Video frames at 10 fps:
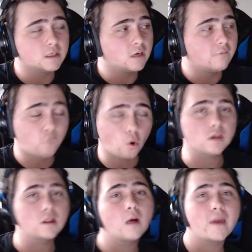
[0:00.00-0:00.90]
for
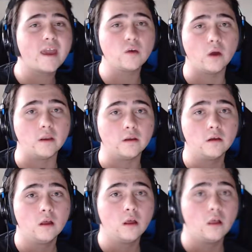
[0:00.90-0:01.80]
Club Penguin.
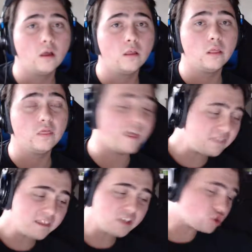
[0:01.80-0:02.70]
Then
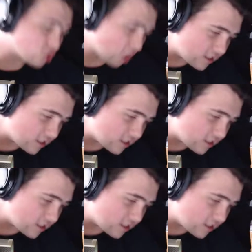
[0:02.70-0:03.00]
they shut